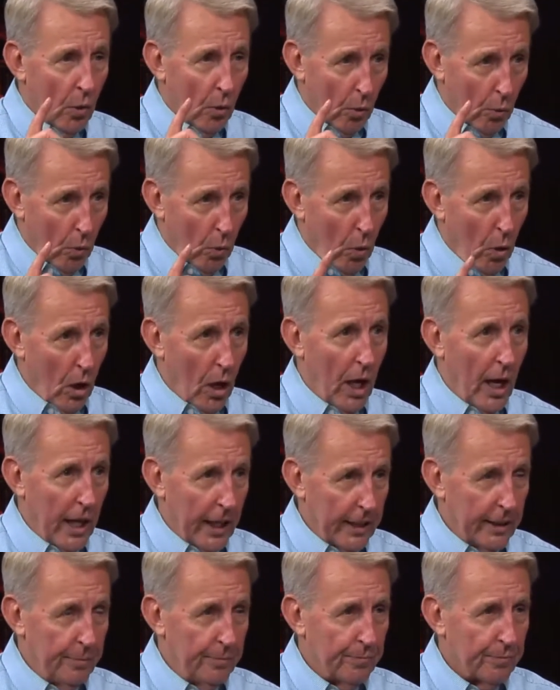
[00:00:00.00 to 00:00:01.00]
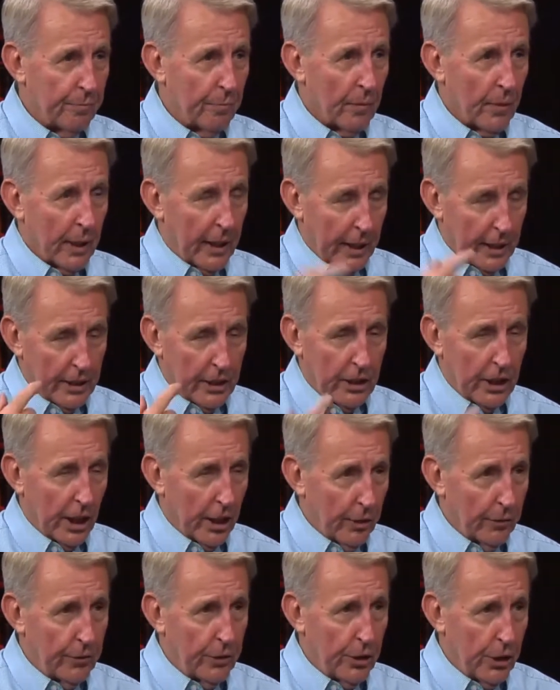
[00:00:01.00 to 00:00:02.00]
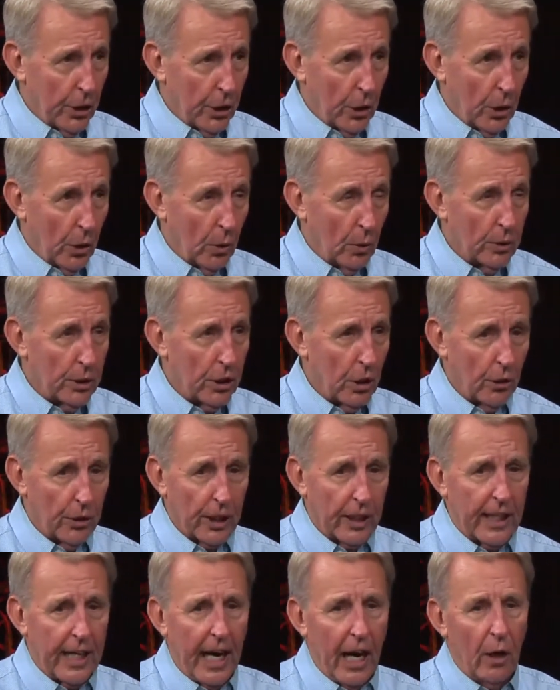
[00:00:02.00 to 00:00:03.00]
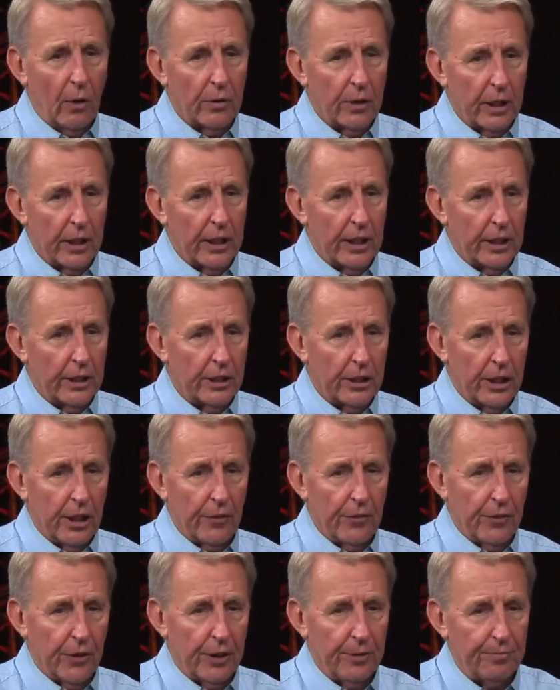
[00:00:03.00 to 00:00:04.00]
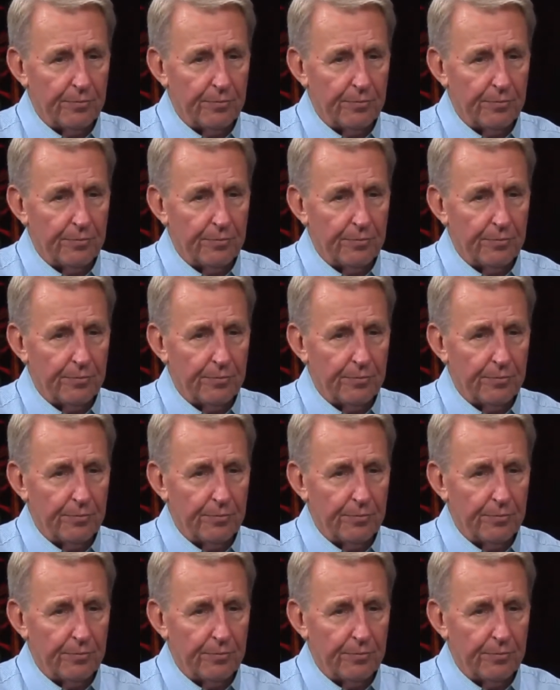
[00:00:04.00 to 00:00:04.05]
One instead of 2, so the count is different.